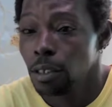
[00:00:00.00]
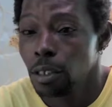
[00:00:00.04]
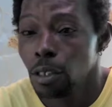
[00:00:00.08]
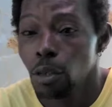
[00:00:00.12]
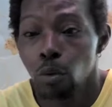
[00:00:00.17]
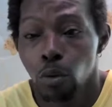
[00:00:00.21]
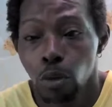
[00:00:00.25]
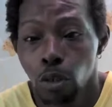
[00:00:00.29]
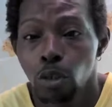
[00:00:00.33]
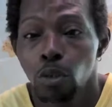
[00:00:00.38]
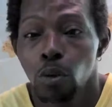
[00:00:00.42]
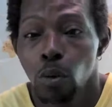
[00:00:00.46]
They
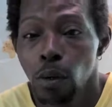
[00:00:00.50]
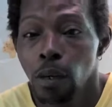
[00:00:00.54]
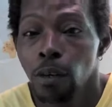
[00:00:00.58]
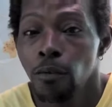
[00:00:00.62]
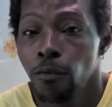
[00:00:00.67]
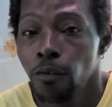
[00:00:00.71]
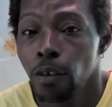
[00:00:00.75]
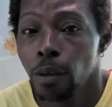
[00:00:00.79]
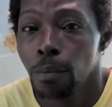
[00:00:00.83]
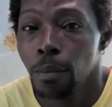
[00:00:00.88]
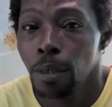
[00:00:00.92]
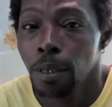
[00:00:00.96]
were stolen
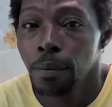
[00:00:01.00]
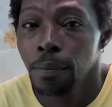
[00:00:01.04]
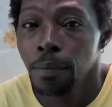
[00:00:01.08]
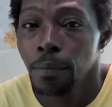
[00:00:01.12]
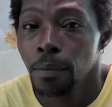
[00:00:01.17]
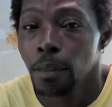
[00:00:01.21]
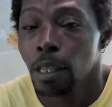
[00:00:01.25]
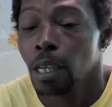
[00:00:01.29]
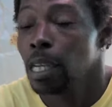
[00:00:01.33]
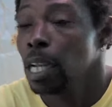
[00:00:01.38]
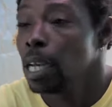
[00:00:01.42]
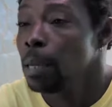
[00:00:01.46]
from me,
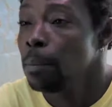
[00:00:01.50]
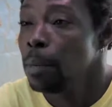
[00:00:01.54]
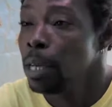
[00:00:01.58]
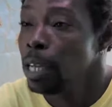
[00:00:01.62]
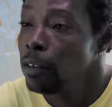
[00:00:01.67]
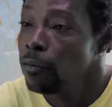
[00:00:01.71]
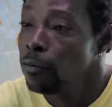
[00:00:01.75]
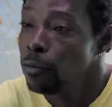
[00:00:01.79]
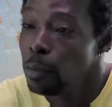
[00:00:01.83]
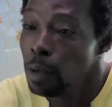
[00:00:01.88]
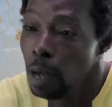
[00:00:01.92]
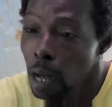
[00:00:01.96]
and I
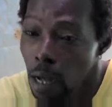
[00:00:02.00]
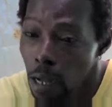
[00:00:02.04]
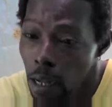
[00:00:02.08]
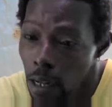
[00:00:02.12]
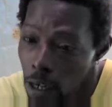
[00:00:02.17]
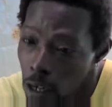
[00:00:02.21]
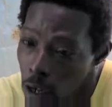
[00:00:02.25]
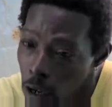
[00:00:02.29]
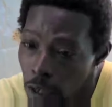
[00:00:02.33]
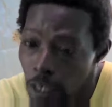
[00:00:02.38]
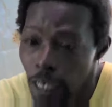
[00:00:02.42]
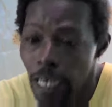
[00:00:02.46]
made a
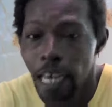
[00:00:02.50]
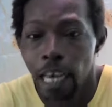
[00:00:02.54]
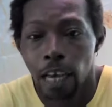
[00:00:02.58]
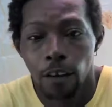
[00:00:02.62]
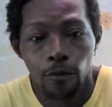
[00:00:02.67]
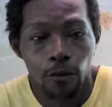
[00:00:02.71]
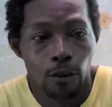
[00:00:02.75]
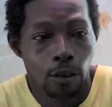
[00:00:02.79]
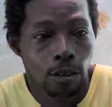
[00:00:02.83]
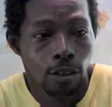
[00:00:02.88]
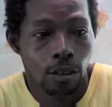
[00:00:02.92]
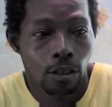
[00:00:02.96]
lot of
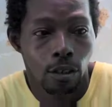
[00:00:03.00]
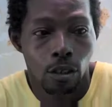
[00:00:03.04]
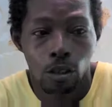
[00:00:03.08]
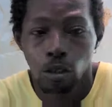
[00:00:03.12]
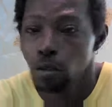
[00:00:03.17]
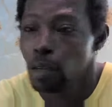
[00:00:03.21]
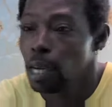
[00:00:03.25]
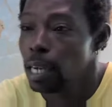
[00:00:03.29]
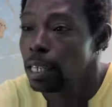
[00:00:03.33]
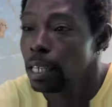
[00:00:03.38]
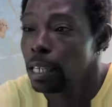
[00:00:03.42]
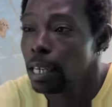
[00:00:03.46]
efforts to
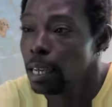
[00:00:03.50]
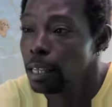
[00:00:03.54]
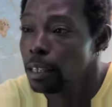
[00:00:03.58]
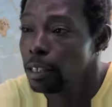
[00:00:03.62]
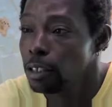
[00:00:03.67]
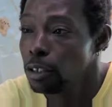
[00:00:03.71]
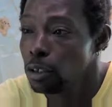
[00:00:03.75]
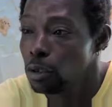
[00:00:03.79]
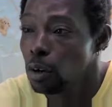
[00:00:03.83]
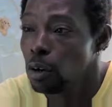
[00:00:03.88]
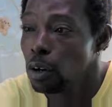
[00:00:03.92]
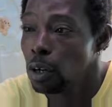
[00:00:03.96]
try to get
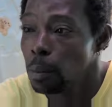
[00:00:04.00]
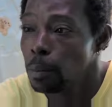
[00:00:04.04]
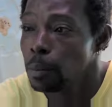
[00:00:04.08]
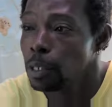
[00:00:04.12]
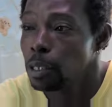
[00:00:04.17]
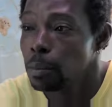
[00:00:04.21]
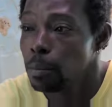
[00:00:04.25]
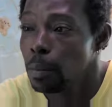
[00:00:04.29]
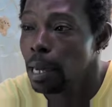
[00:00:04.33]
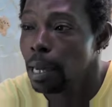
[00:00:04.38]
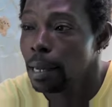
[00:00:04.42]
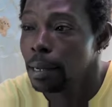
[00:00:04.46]
these
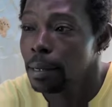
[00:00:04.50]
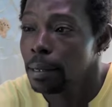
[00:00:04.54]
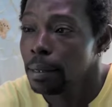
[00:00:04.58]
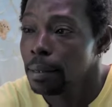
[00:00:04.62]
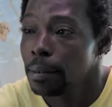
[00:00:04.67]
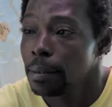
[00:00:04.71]
documents back.